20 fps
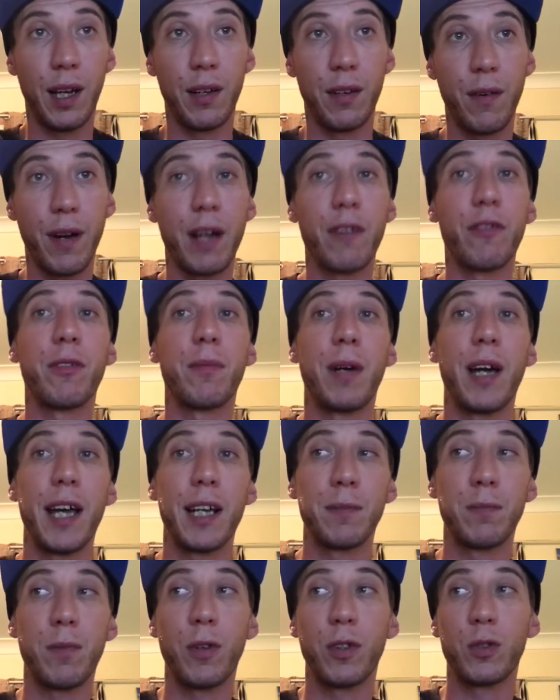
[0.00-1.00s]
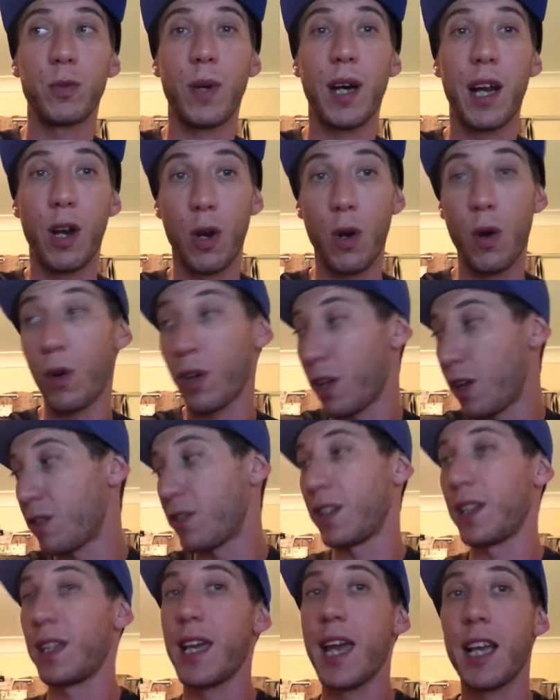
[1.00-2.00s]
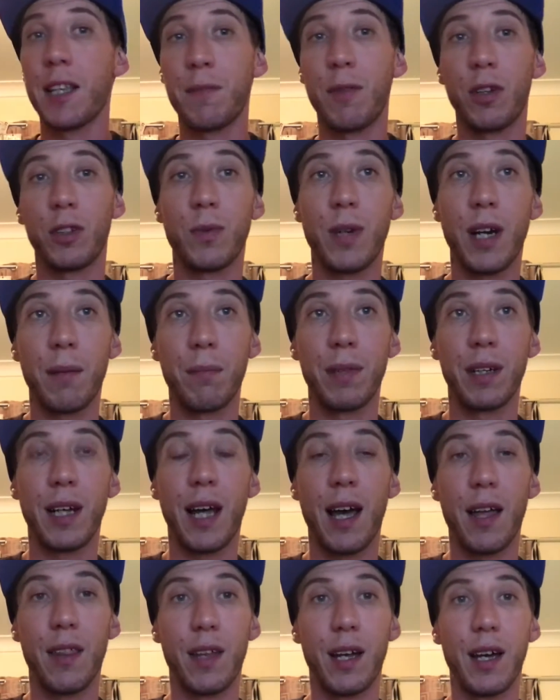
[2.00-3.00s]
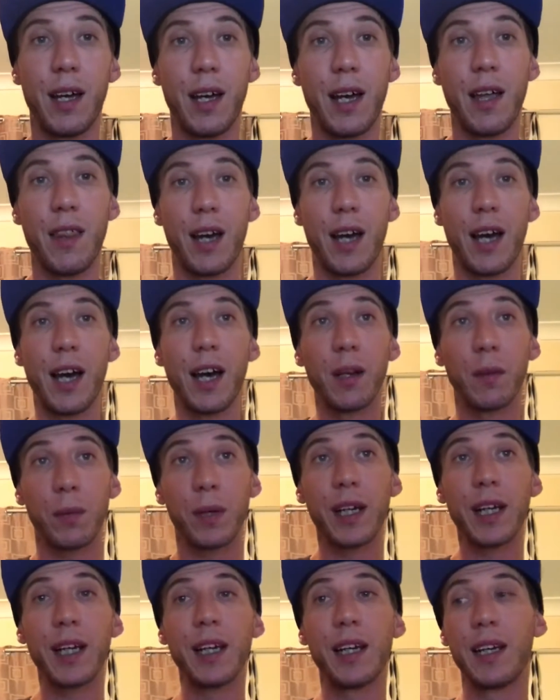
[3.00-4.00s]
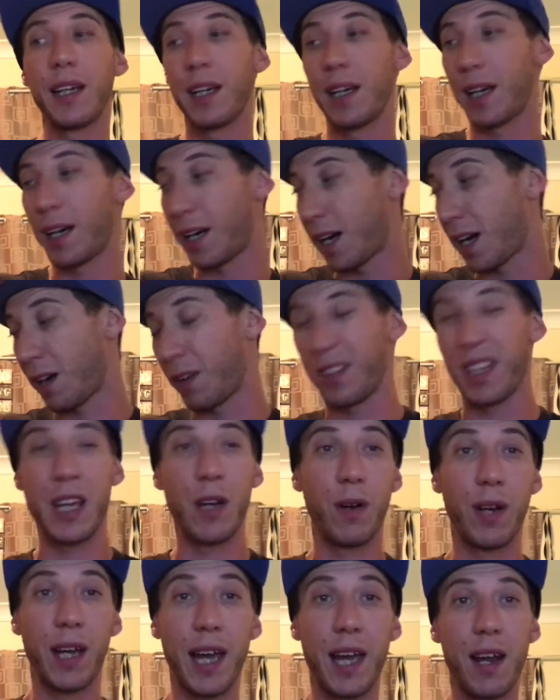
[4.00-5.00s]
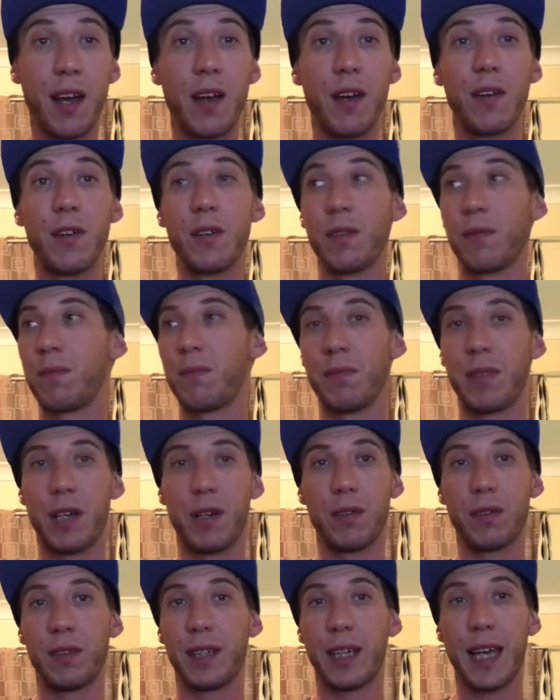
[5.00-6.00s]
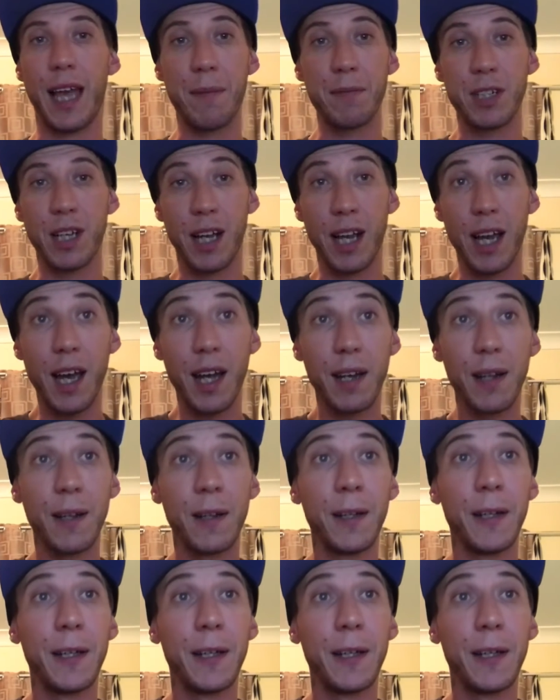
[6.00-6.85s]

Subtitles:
direct from my Xbox One, not using the Xbox One, but other hardware. I got the Elgato capture card.